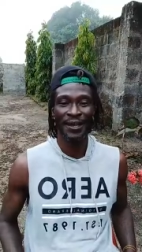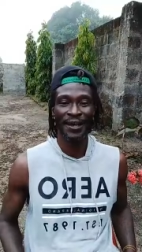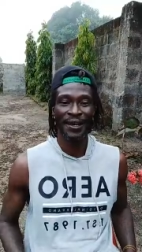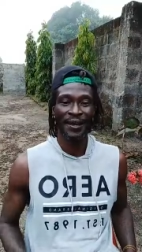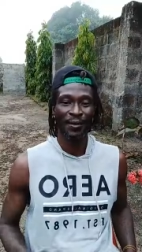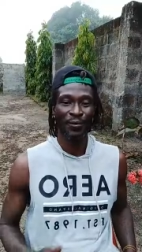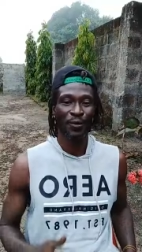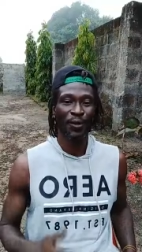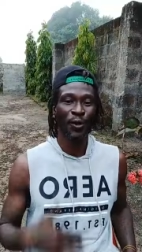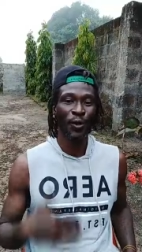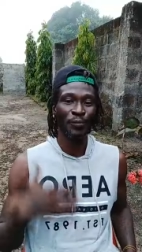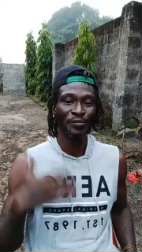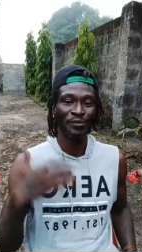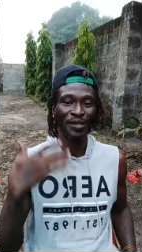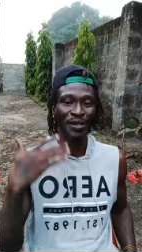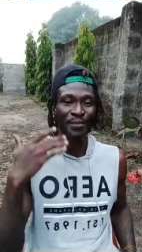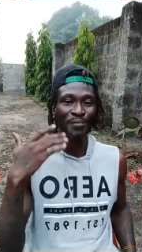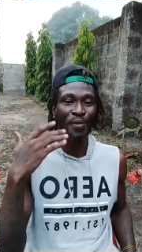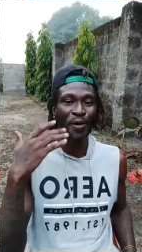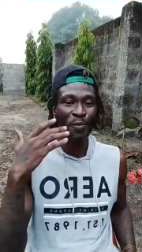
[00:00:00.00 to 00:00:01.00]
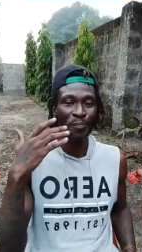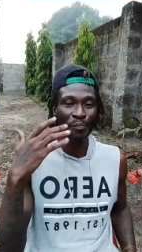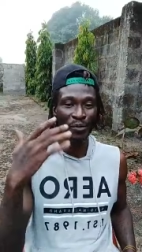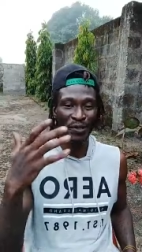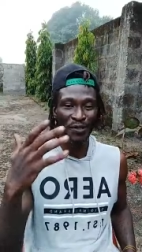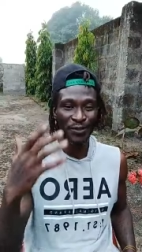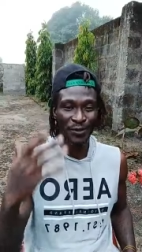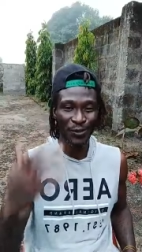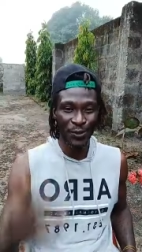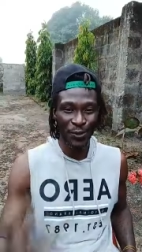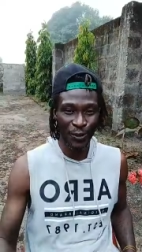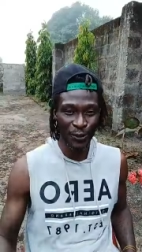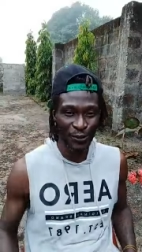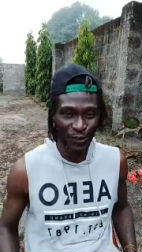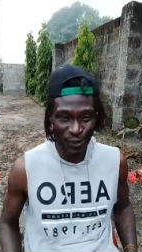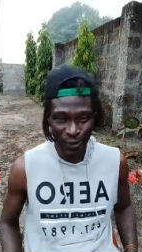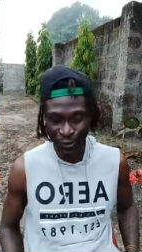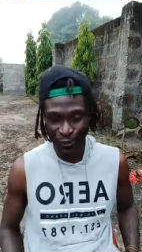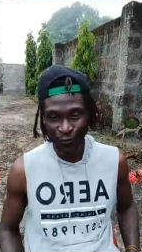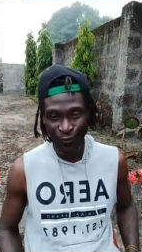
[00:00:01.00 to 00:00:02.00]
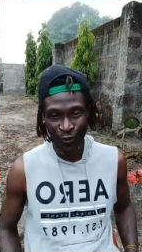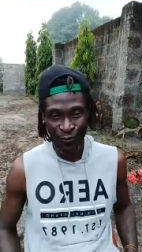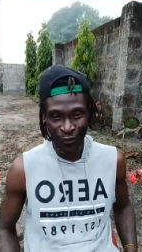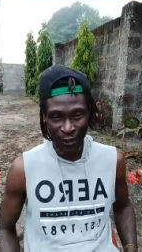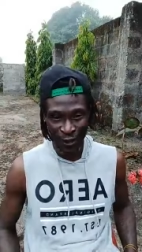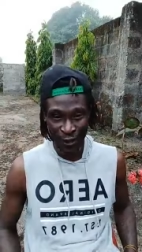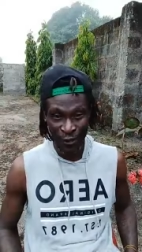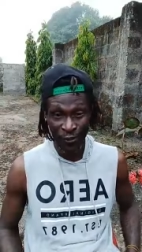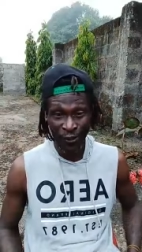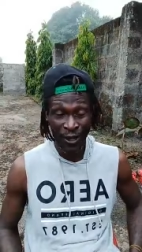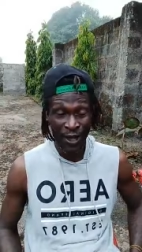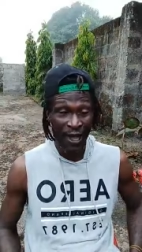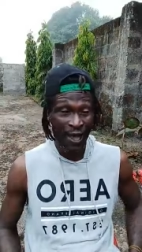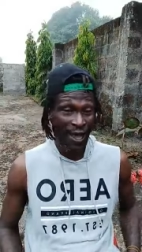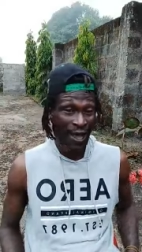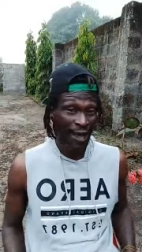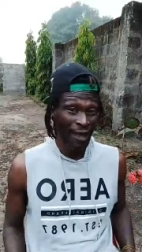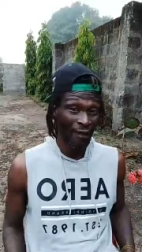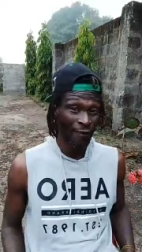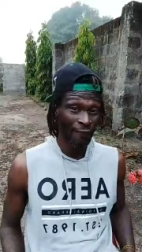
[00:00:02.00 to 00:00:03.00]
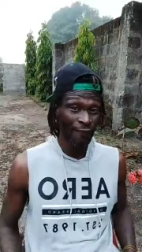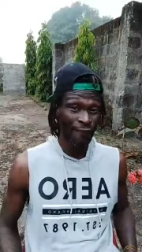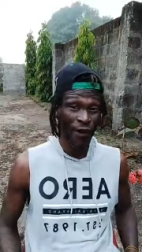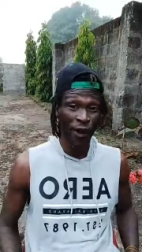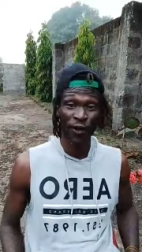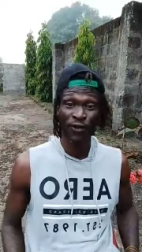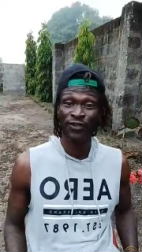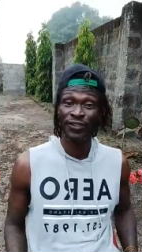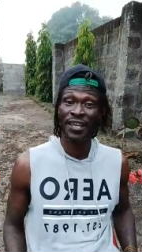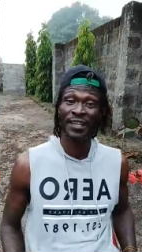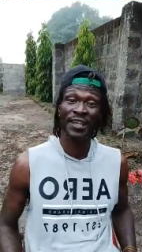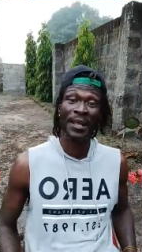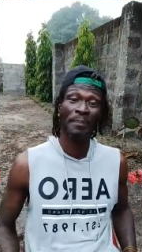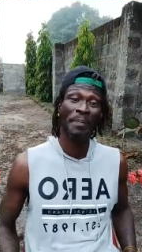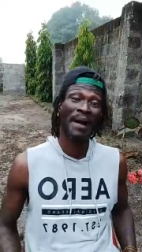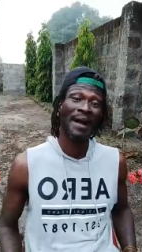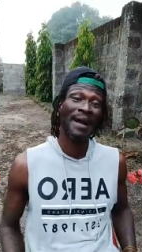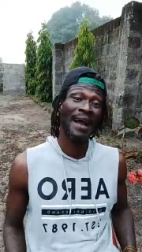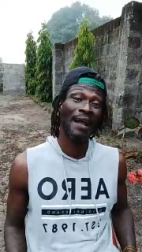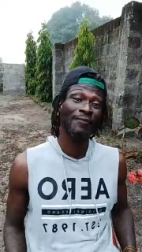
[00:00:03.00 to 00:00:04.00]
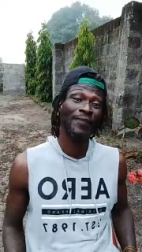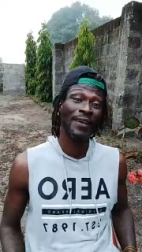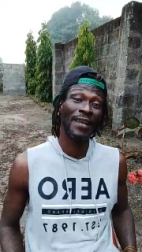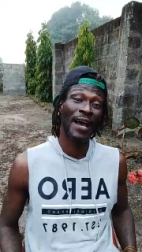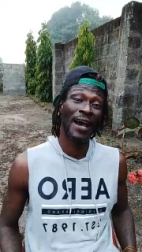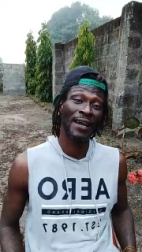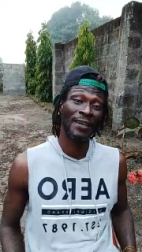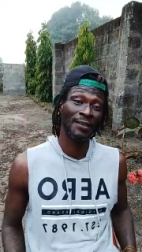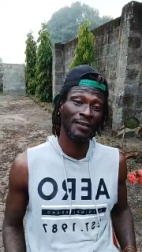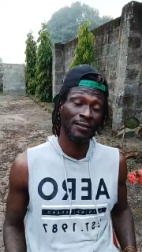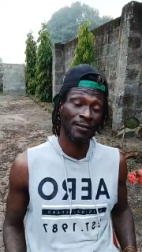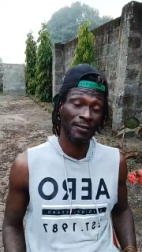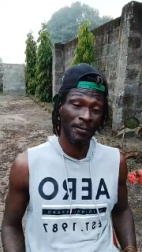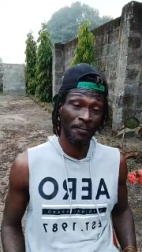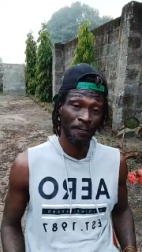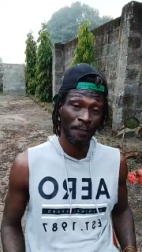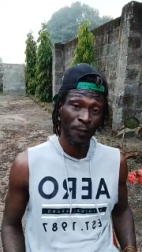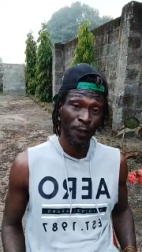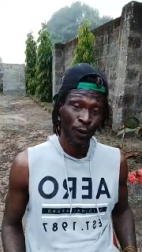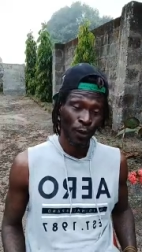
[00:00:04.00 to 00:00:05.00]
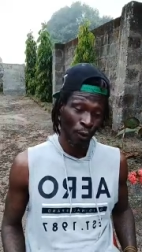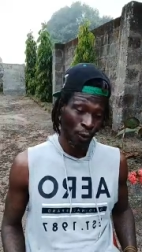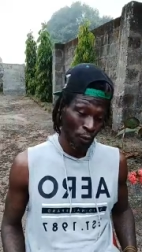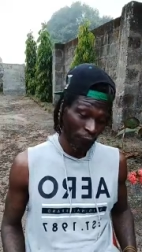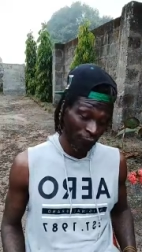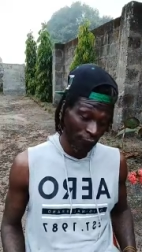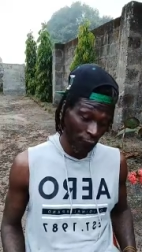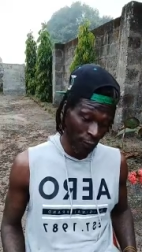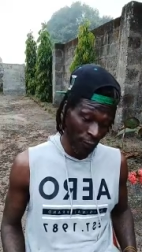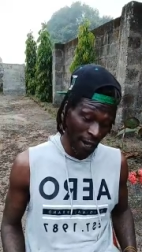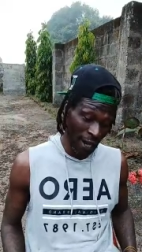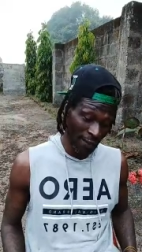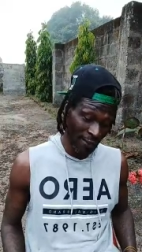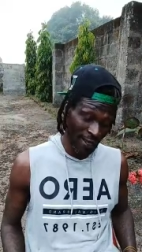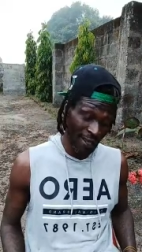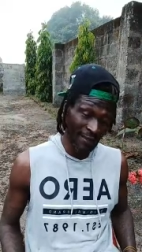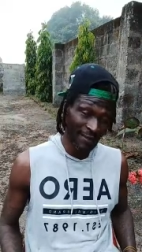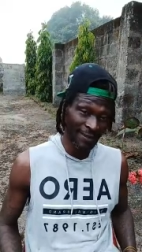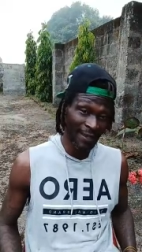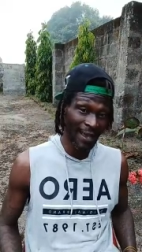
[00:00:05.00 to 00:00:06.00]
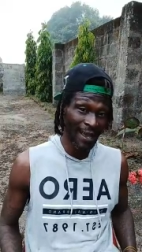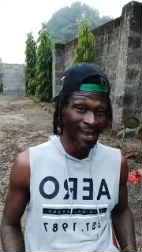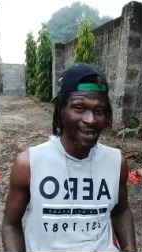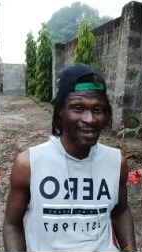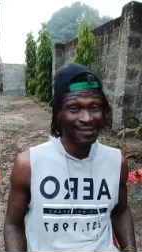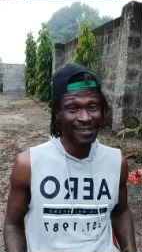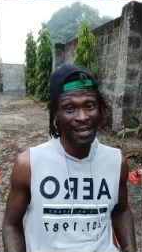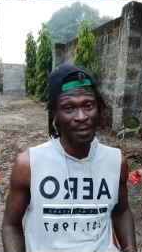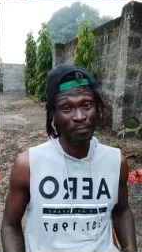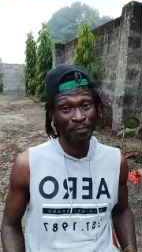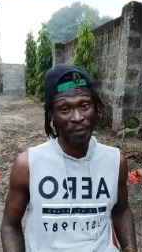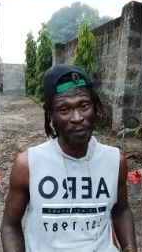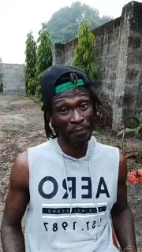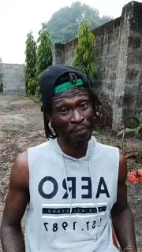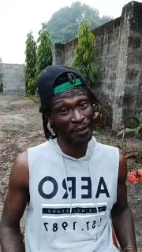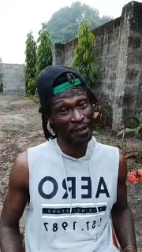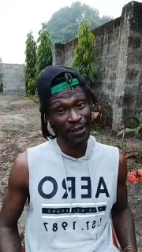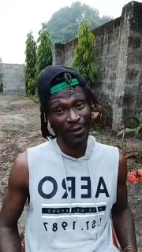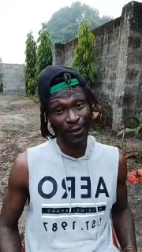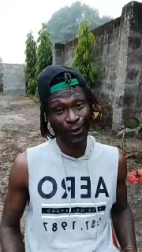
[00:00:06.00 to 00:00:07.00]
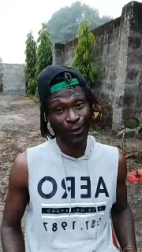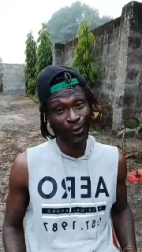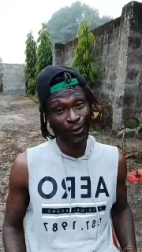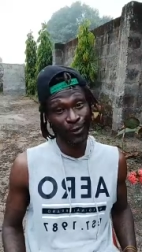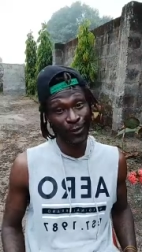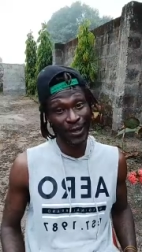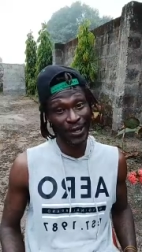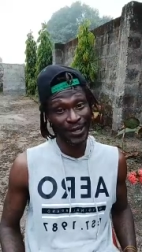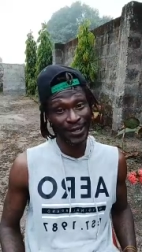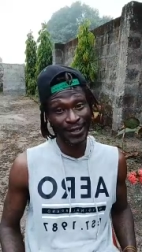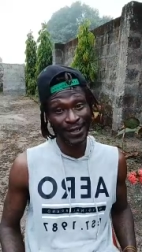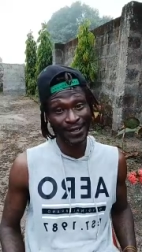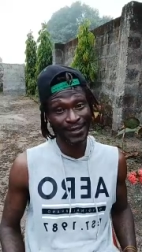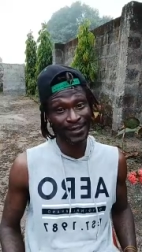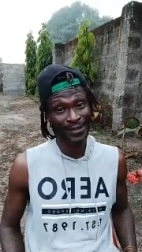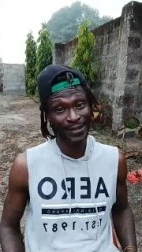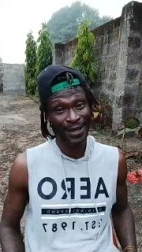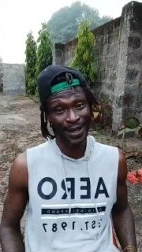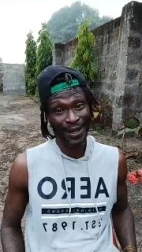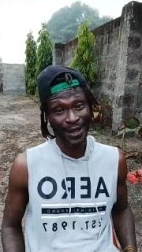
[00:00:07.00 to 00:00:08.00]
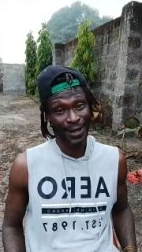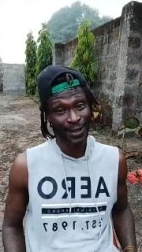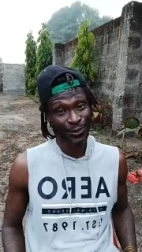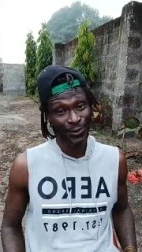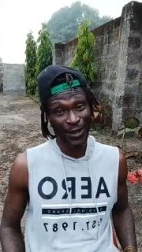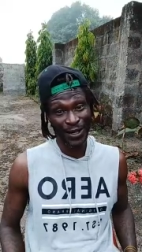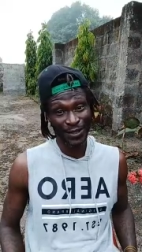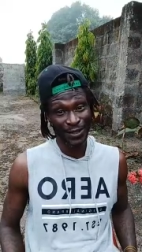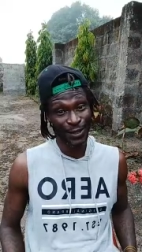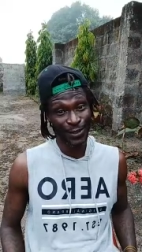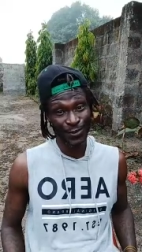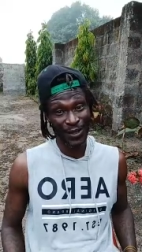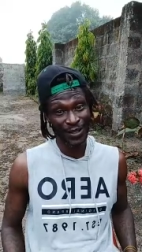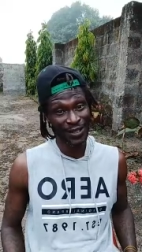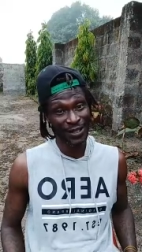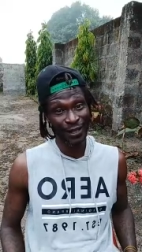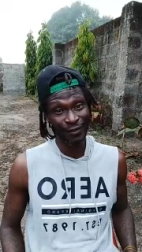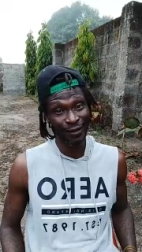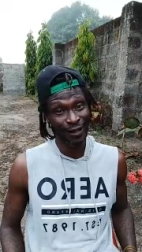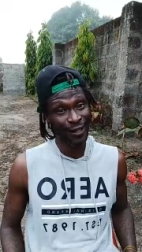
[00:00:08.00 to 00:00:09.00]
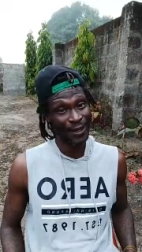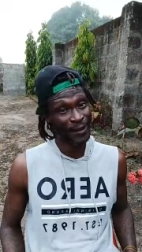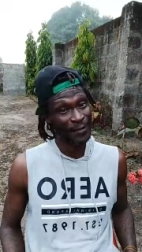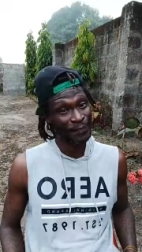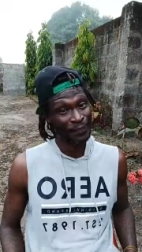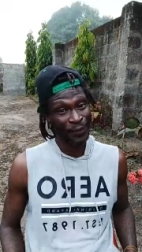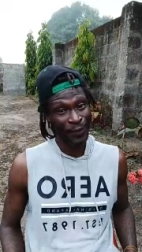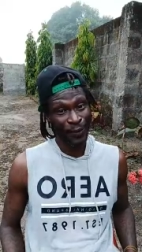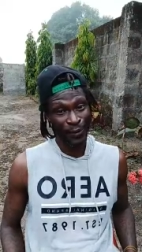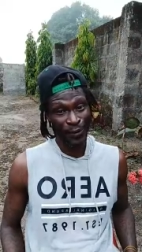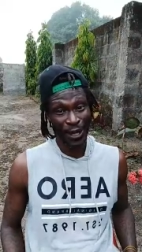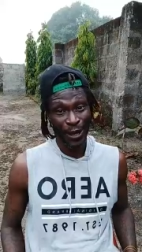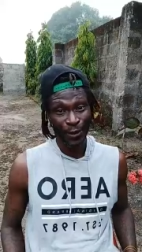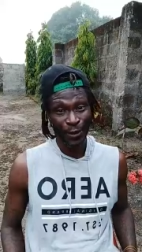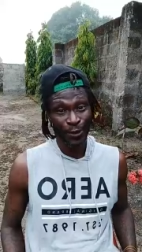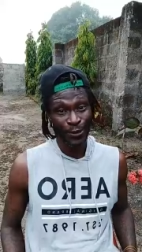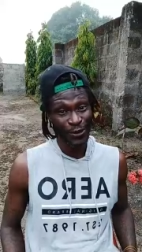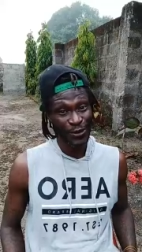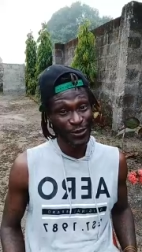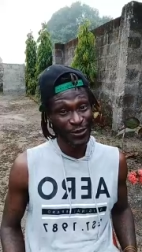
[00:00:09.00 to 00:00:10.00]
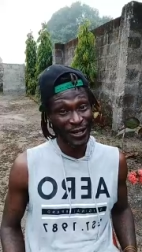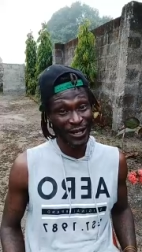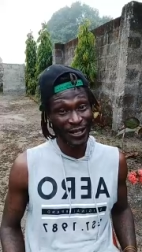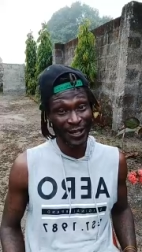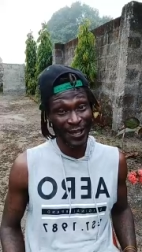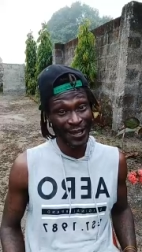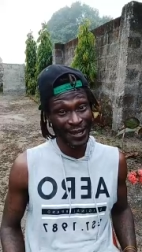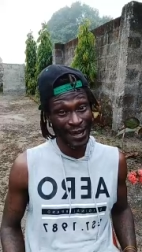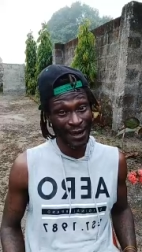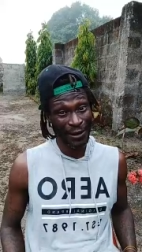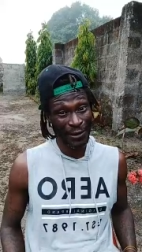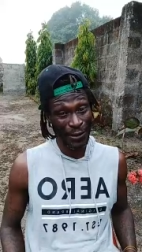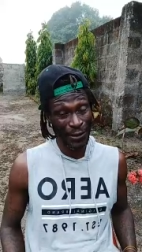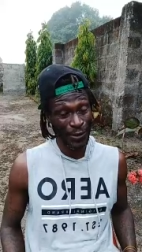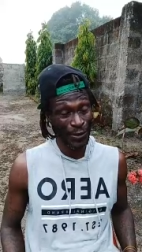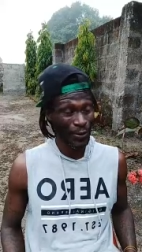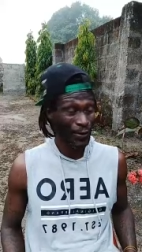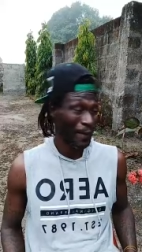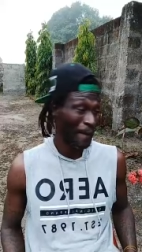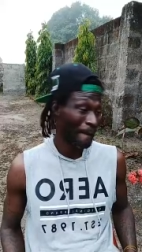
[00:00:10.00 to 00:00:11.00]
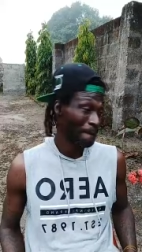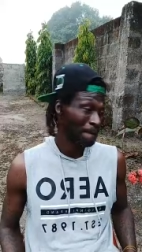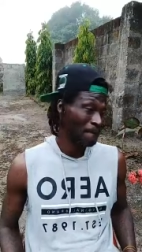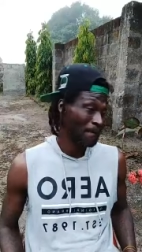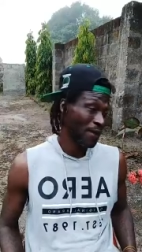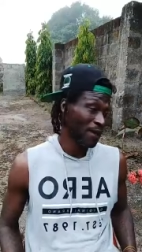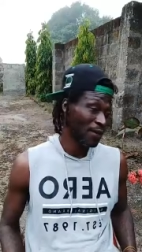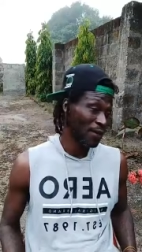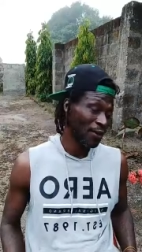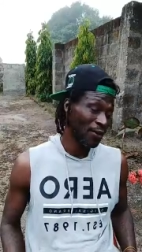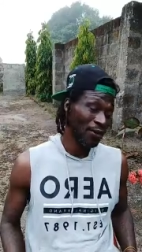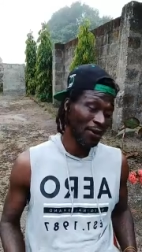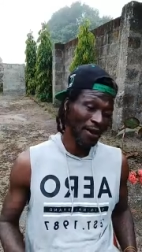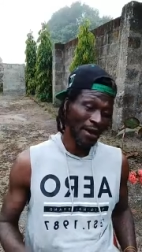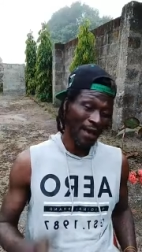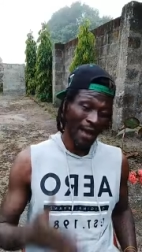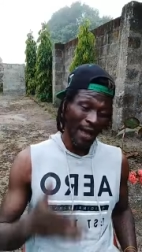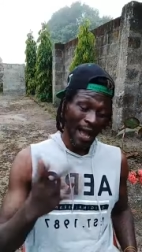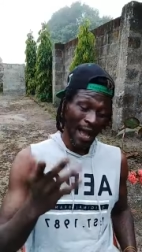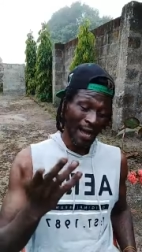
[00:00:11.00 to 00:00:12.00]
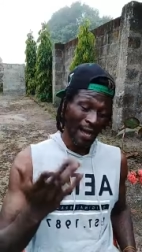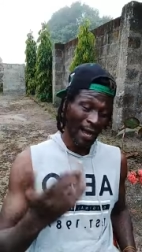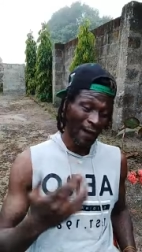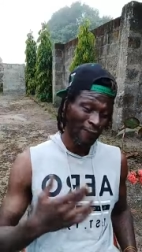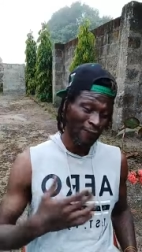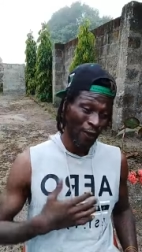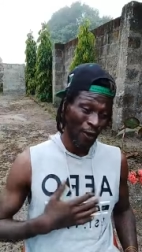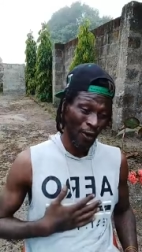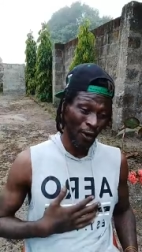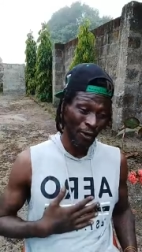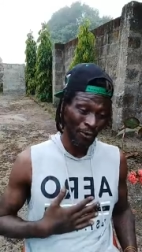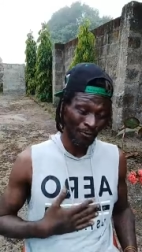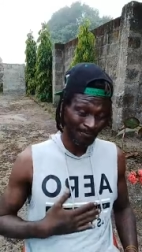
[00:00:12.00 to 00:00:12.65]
We hope see more peace will continue for real. And First Lady, they are galvanized. One of the things the SLPP, you know, will win this 2023, when I continue to think, I know, you know, I got for